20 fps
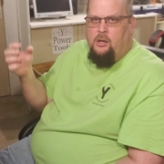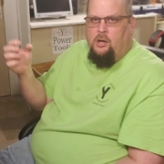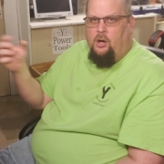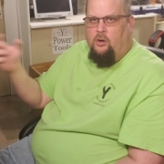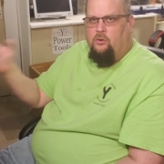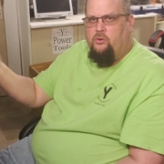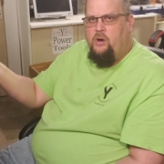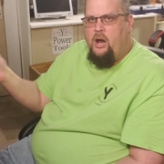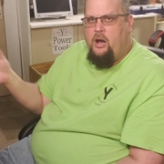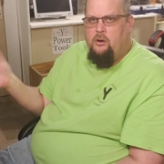
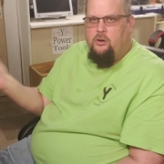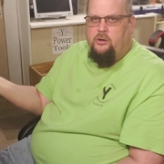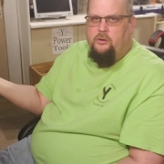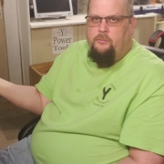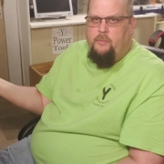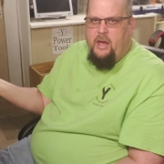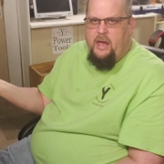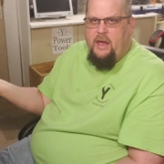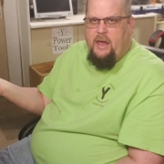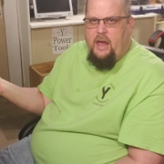A
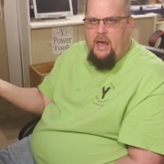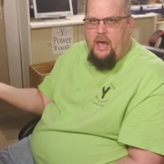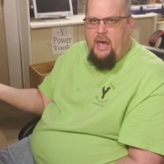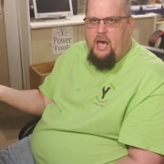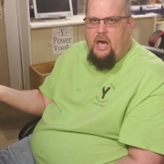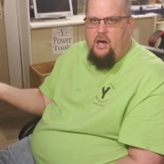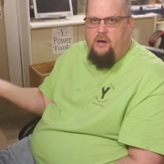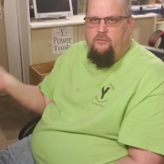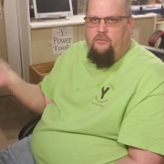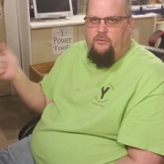router may
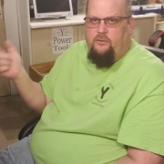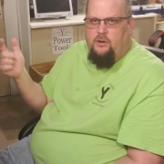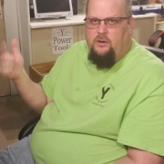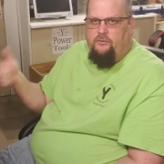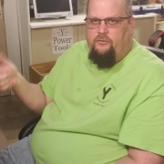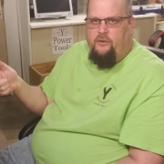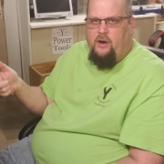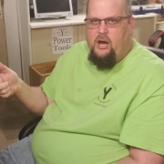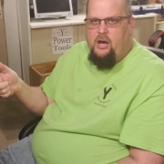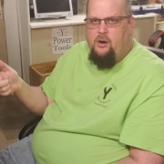have a
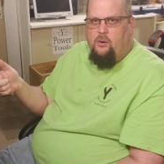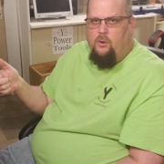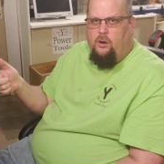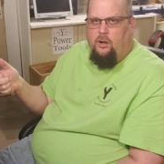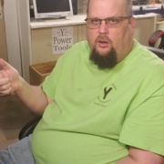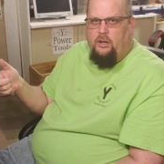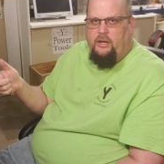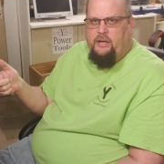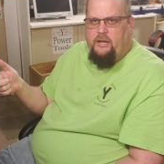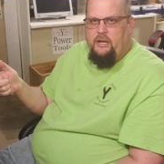
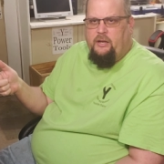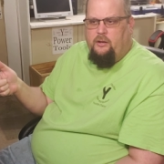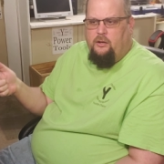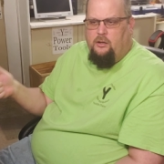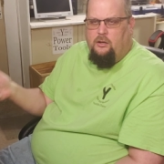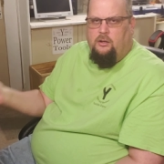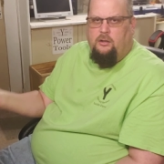firewall in it.